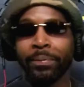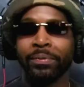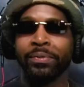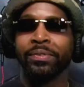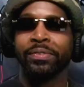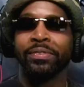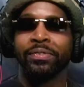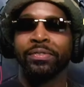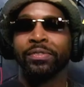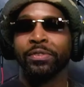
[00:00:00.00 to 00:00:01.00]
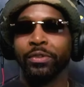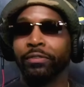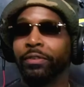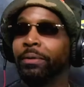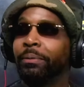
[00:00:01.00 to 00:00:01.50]
Shit. You
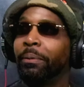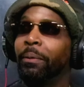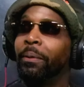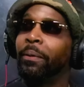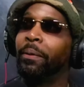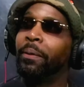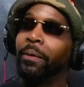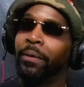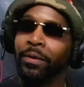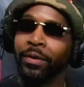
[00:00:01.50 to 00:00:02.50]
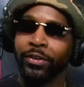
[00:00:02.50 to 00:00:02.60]
give up? Yeah.